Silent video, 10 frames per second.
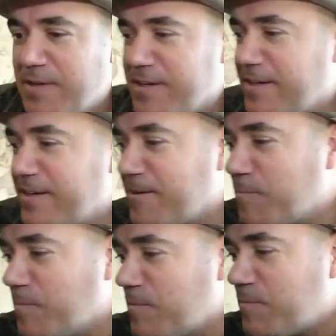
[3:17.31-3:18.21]

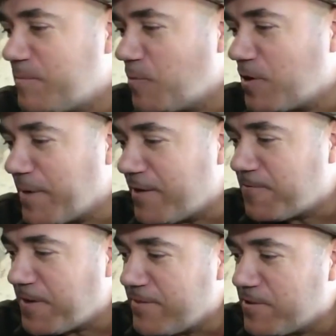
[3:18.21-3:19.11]
One of my
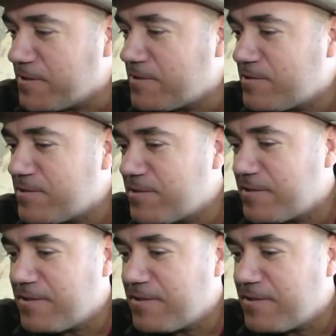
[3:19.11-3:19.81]
favorites,